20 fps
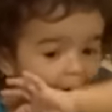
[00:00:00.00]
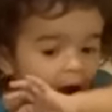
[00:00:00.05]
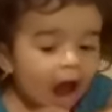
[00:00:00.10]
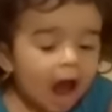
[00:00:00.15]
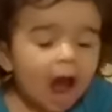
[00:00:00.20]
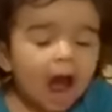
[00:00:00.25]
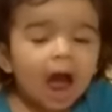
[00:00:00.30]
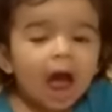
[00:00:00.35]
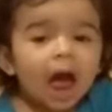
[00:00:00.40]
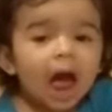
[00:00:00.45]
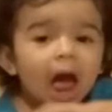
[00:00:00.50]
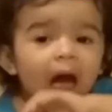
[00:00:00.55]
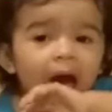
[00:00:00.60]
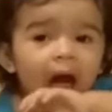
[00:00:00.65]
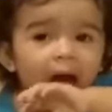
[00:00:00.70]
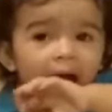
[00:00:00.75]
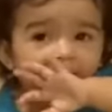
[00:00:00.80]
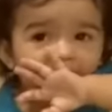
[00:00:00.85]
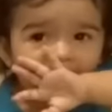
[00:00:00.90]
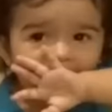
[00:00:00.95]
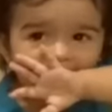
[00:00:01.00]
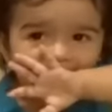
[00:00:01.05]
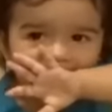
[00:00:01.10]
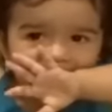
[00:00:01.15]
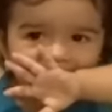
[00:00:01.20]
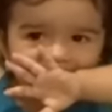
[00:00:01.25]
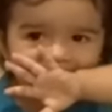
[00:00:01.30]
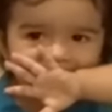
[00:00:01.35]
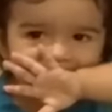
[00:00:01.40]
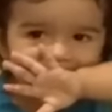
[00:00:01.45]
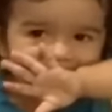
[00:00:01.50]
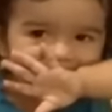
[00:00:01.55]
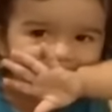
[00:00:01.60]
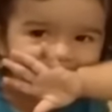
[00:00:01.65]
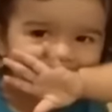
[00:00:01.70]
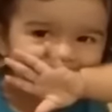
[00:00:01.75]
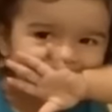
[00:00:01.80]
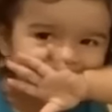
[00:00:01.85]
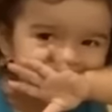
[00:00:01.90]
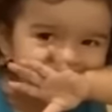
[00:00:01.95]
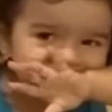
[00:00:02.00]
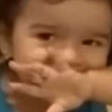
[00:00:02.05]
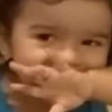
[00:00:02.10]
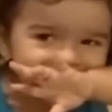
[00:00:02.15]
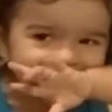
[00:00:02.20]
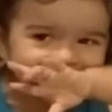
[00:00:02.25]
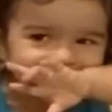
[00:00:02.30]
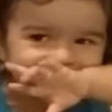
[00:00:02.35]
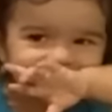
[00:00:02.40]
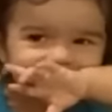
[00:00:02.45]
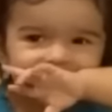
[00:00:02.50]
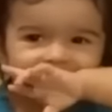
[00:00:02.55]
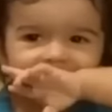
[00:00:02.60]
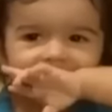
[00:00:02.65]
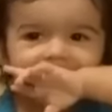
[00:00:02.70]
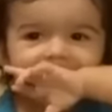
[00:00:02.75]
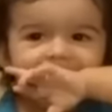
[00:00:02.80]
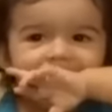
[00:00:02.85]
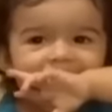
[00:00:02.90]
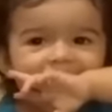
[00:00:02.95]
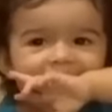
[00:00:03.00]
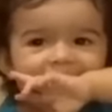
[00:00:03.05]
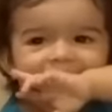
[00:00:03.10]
(silence)